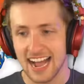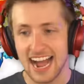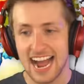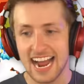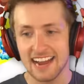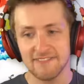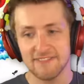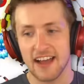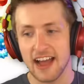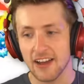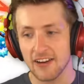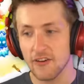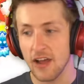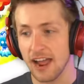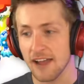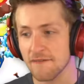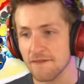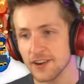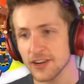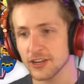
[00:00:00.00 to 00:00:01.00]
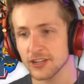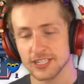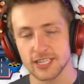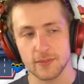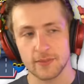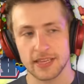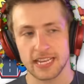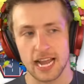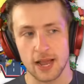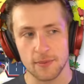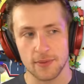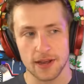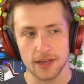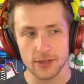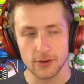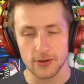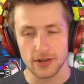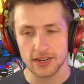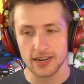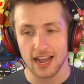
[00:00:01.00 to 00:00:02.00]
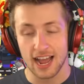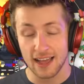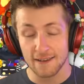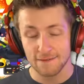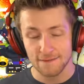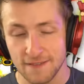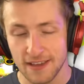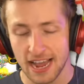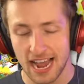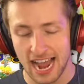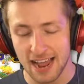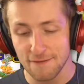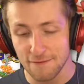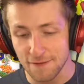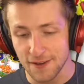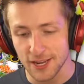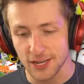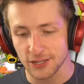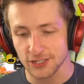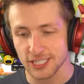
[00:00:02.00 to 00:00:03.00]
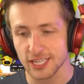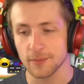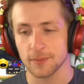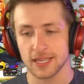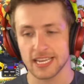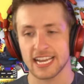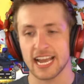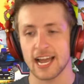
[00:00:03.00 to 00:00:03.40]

I found I figured something Listen. out by the way. I fi I figured something